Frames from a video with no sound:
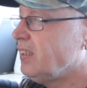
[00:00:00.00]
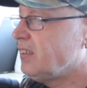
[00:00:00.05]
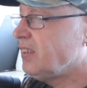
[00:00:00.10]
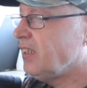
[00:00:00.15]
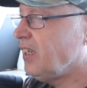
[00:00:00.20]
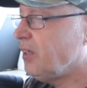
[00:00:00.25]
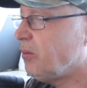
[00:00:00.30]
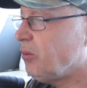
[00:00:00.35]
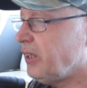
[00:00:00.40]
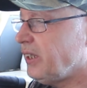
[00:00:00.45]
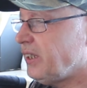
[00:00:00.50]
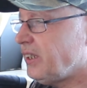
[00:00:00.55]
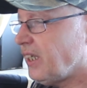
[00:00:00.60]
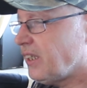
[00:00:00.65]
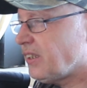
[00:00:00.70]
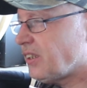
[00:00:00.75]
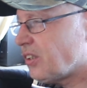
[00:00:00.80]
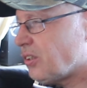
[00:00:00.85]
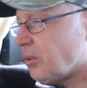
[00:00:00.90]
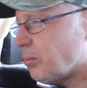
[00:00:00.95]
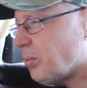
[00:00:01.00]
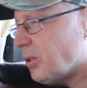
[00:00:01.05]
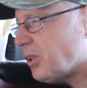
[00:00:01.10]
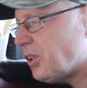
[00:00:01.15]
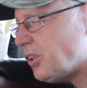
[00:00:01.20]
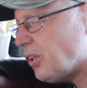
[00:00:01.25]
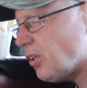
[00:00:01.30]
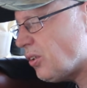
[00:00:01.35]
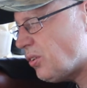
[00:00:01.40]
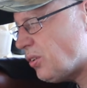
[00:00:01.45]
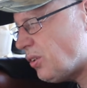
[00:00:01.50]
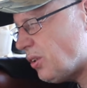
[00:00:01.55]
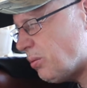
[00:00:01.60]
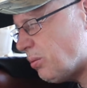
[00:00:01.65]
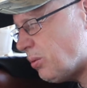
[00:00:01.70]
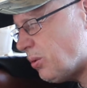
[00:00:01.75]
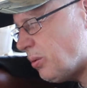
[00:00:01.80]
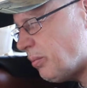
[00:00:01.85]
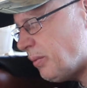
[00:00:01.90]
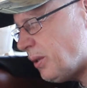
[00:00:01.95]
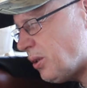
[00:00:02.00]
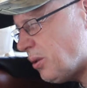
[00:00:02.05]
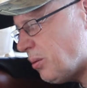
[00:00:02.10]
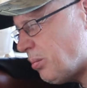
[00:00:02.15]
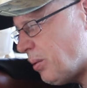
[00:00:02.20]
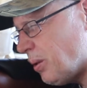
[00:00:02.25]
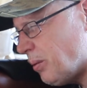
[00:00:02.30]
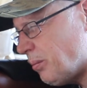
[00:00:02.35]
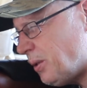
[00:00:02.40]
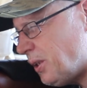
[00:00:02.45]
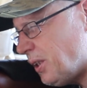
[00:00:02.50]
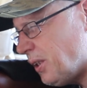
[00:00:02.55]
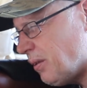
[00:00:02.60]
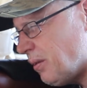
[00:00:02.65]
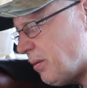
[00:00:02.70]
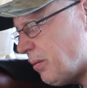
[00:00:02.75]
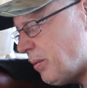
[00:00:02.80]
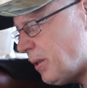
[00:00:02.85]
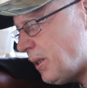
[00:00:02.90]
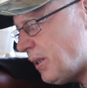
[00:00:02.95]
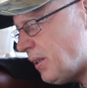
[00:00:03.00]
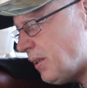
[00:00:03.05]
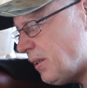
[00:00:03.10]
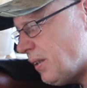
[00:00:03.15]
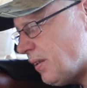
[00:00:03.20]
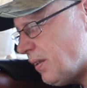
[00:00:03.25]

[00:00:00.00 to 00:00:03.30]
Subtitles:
Don't know why it takes a couple of shots to warm it up, I'm sure, but